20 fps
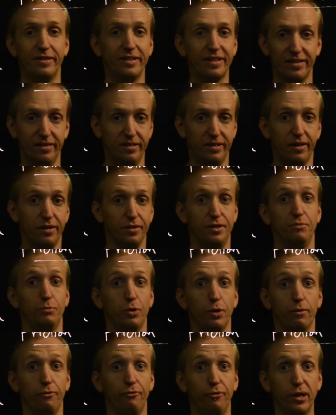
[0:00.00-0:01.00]
To, it's, hard to
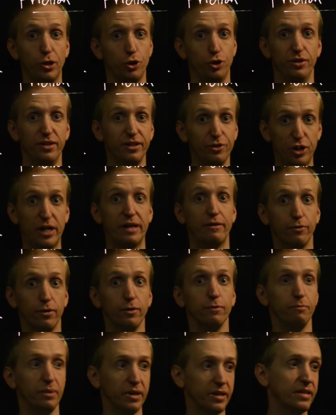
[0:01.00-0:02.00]
model friction in
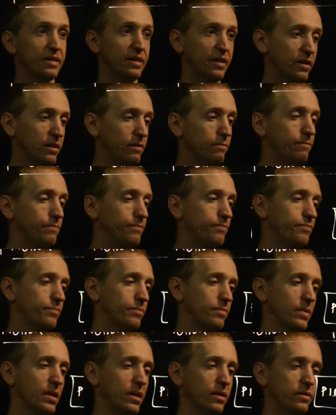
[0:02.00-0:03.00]
general, but um,
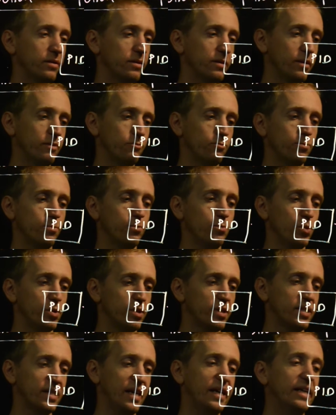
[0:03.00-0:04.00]
I
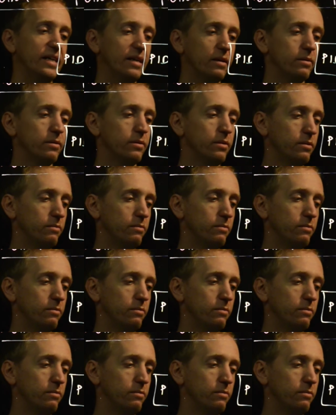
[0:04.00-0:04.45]
would say